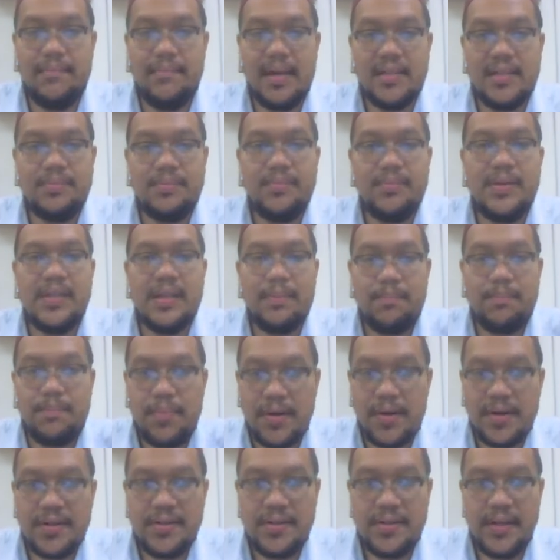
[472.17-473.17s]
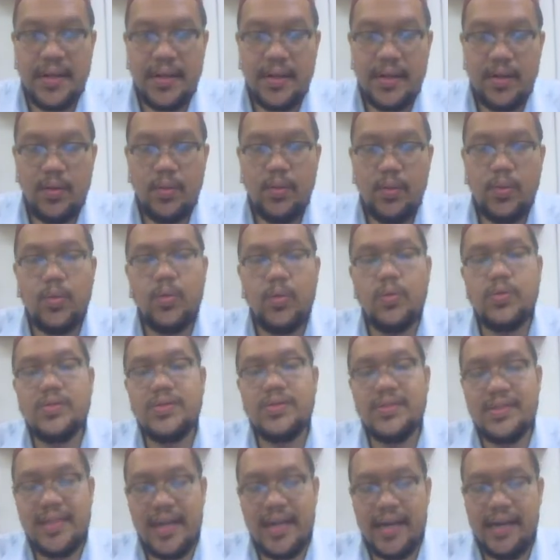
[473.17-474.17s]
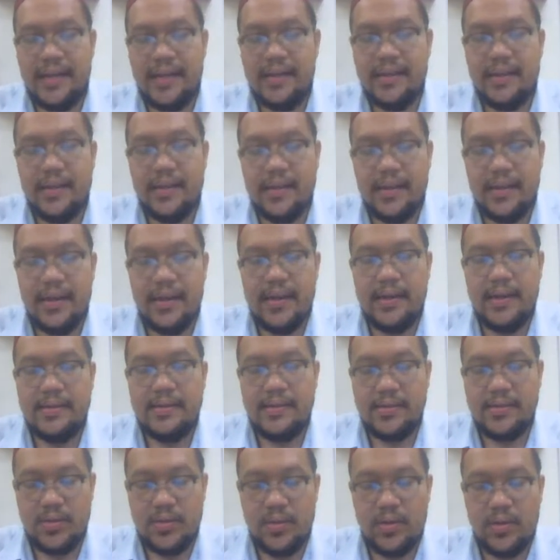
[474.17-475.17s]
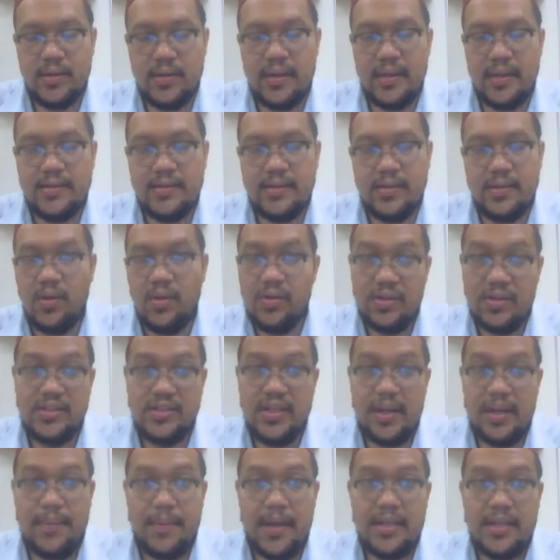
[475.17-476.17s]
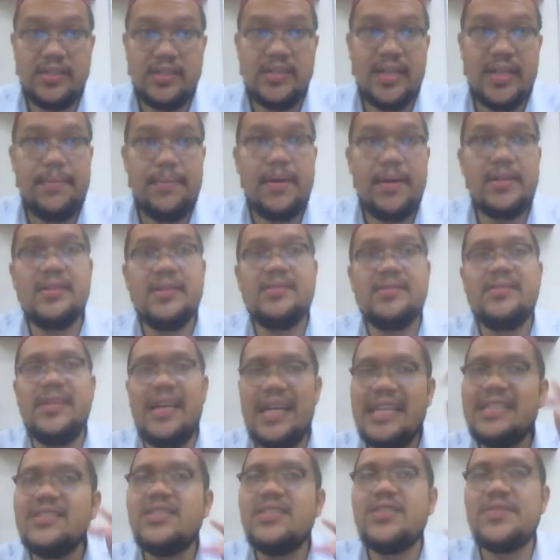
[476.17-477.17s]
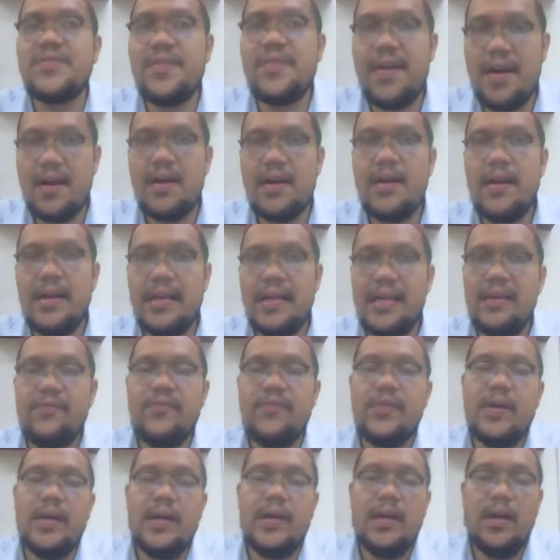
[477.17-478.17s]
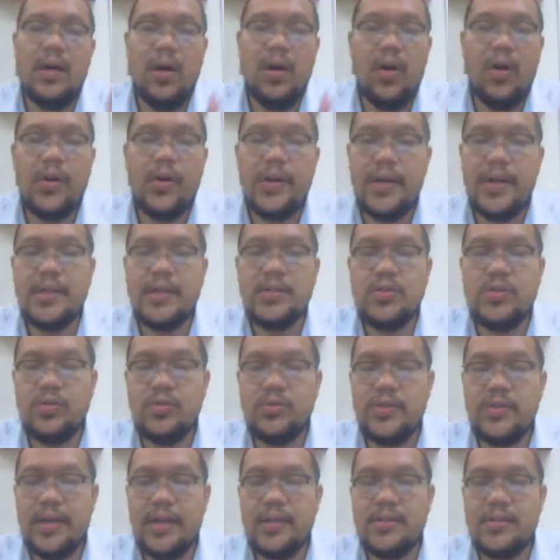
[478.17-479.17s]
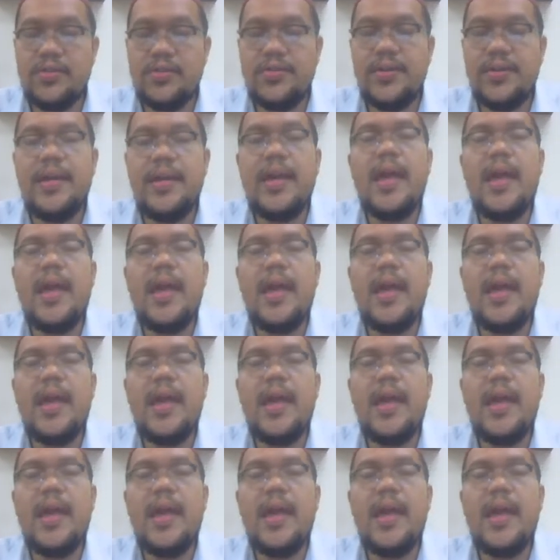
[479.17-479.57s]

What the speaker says: be the person who sign this notice, not the chairman. Chairman just instruct, give order to secretary